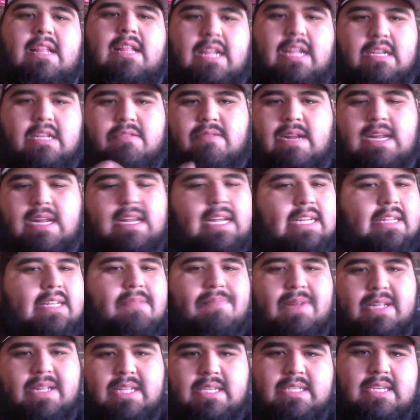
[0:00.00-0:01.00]
That's what I liked
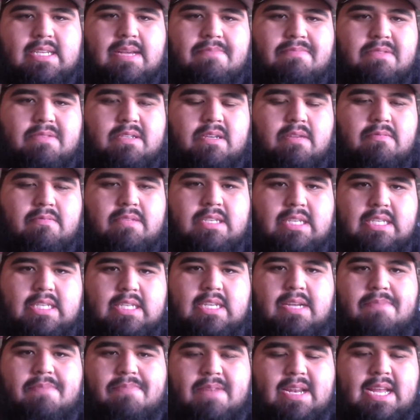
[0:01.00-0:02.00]
about this episode with
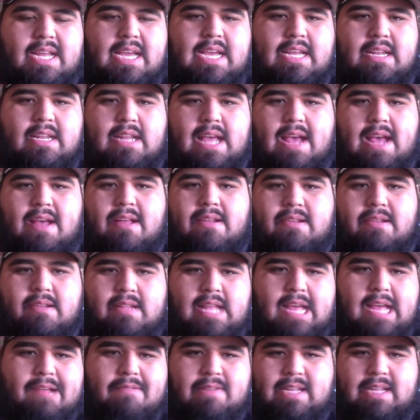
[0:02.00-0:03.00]
Jessica Penne and
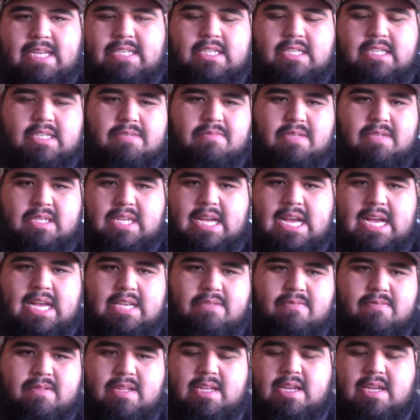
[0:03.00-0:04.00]
that relationship she
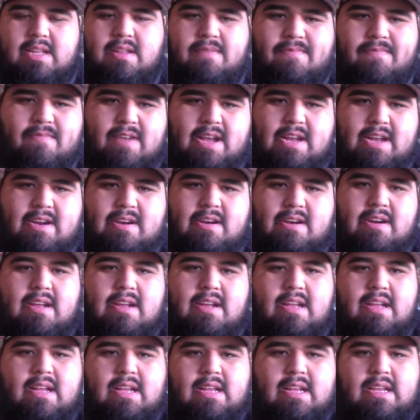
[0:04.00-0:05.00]
has with the other fighter
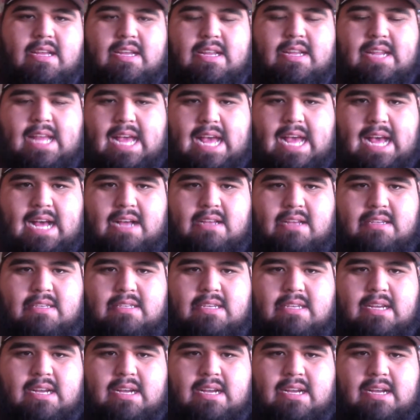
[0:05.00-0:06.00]
in the
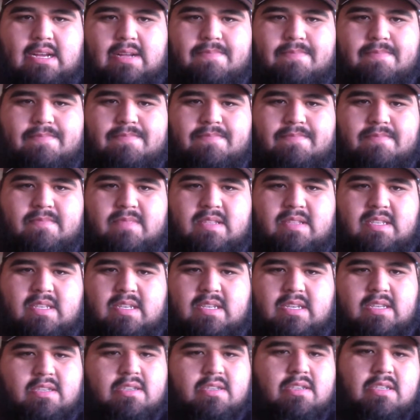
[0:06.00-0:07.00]
house.
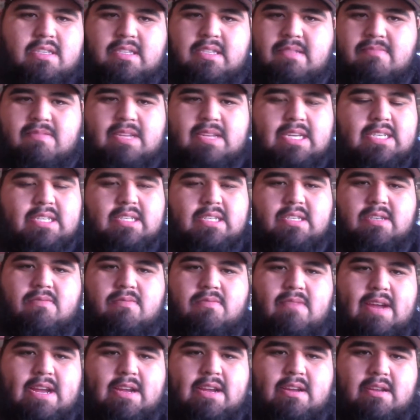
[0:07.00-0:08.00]
Because Kush seems like she's a
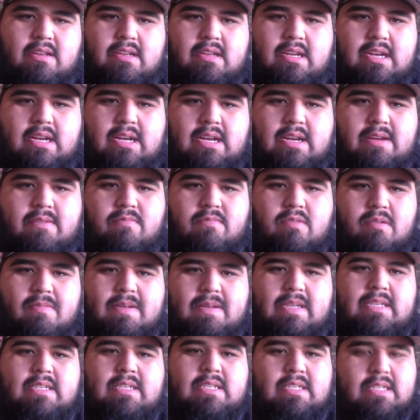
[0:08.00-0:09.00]
great woman.